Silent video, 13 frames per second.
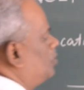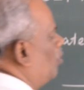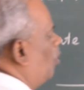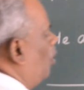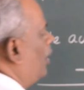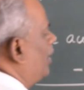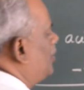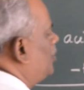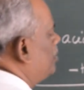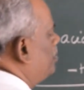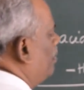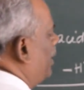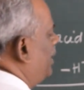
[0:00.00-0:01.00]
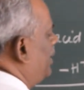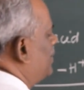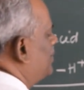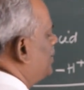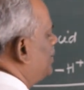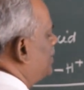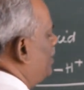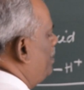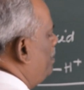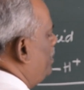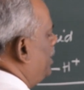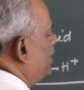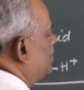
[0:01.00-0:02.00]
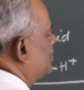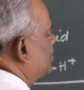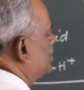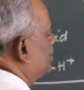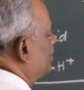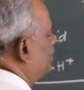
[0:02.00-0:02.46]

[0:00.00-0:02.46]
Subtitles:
OH minus is a base.